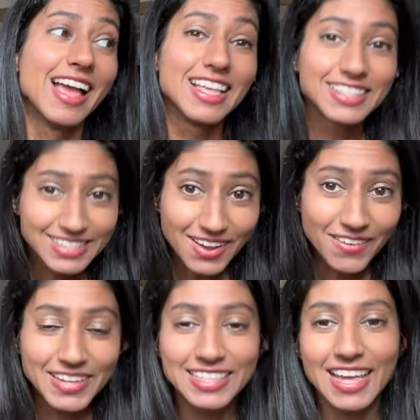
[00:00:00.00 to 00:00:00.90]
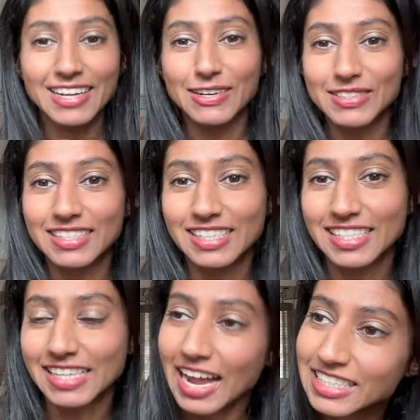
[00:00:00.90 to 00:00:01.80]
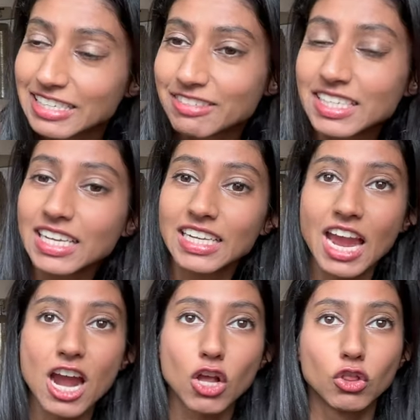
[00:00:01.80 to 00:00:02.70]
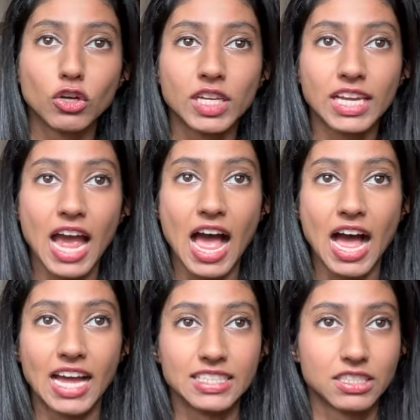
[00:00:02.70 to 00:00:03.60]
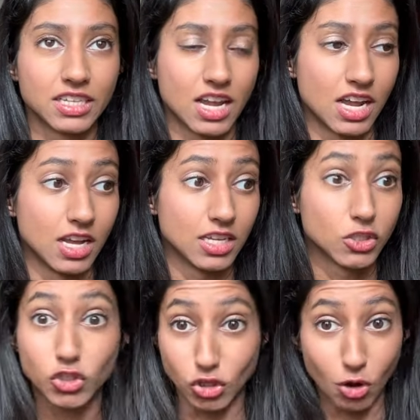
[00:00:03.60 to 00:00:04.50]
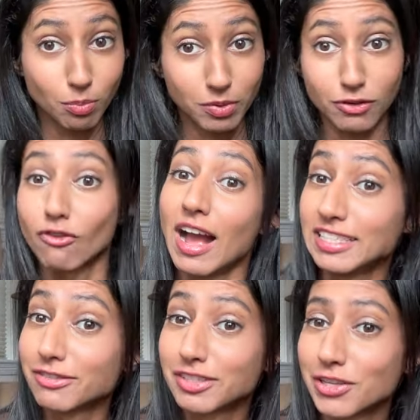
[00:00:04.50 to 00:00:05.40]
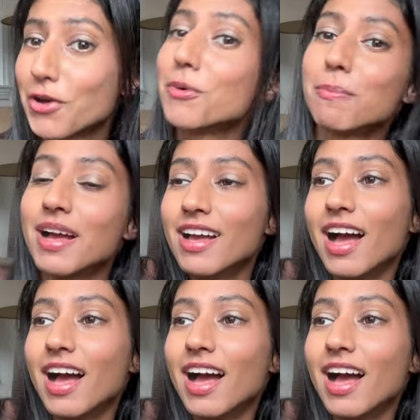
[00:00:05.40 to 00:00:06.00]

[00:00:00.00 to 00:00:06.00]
And so he then goes into the science of skincare, looking at soap, the rise of soap,